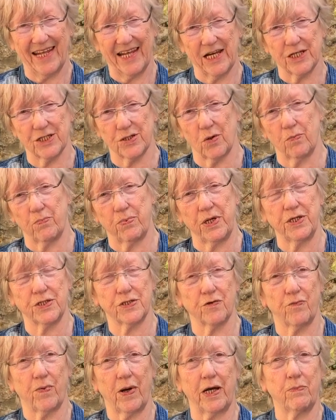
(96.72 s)
So a piece
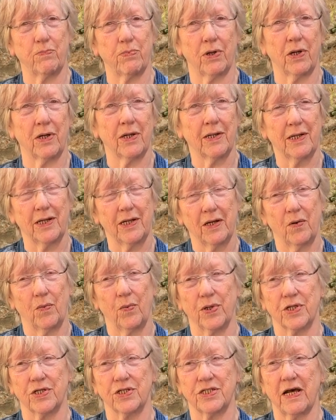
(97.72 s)
of paper
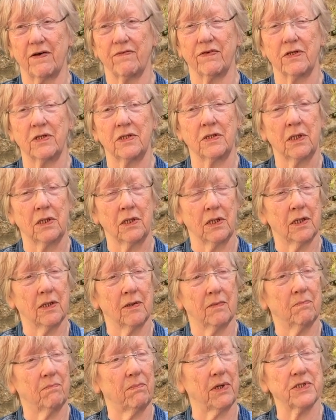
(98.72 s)
with 7
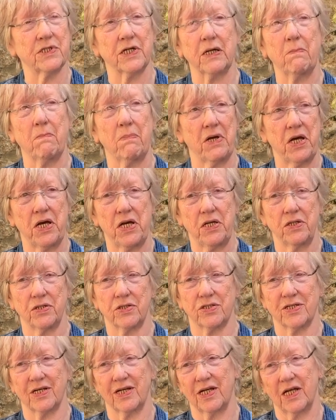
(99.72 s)
buzzing
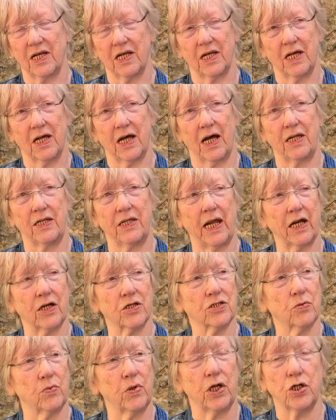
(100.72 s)
bees, and next
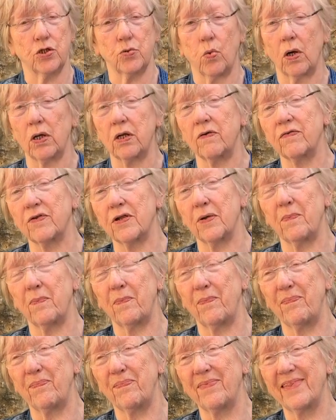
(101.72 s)
to each one of
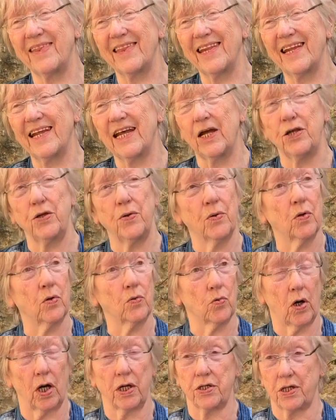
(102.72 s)
them you can
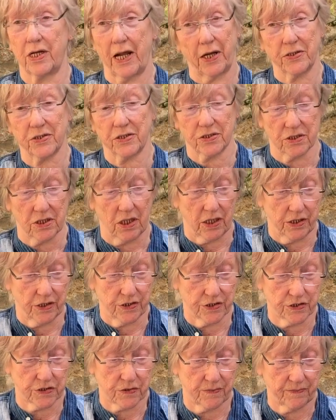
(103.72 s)
write an
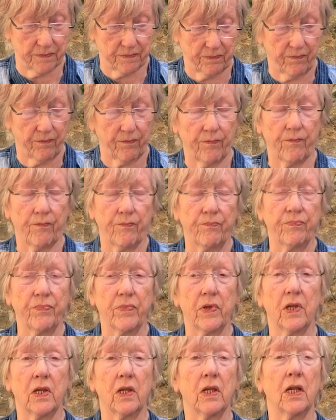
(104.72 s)
exercise.
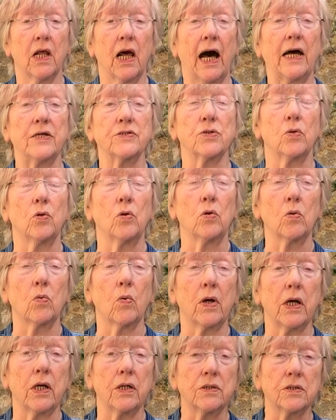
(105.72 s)
As
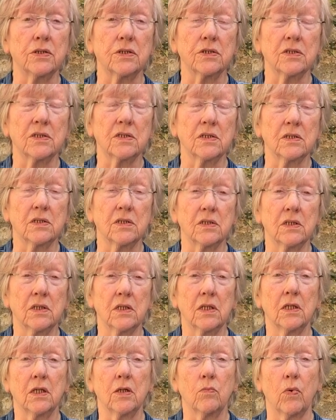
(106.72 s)
always,
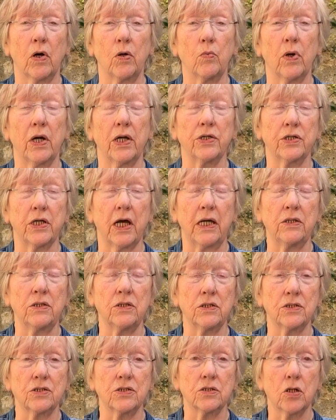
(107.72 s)
when we're
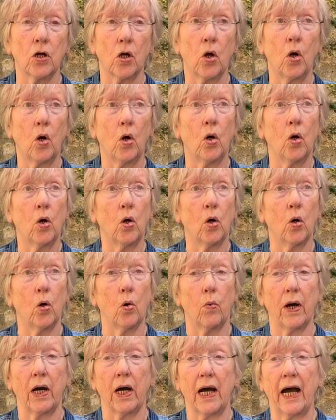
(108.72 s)
tense or
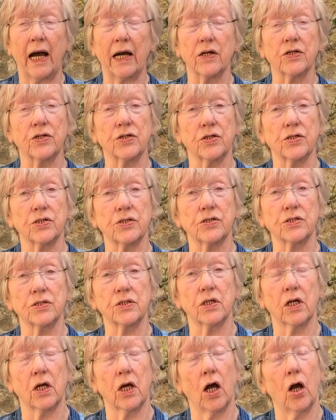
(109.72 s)
we're anxious,
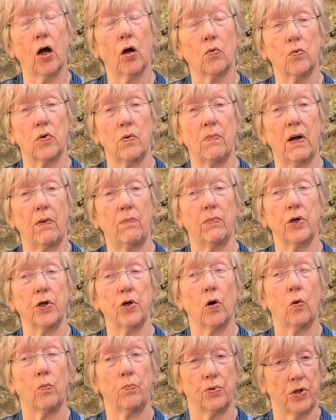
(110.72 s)
remember
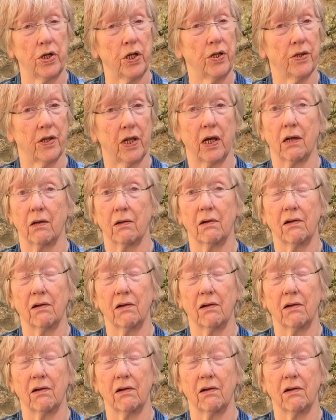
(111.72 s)
your breathing.